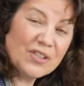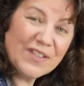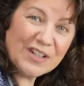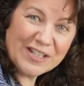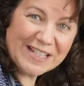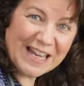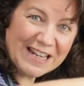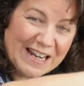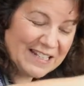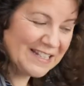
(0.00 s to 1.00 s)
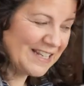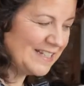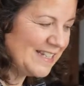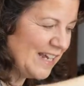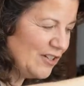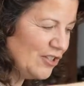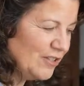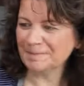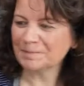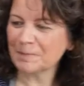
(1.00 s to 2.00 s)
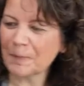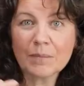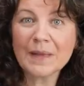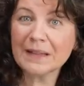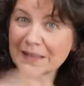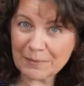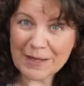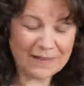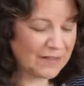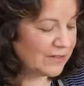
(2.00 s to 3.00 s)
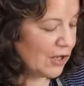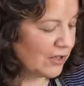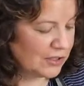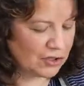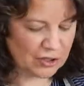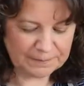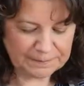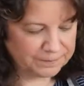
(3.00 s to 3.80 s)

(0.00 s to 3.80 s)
and get all those veggies nice and tender. Then add your sausage and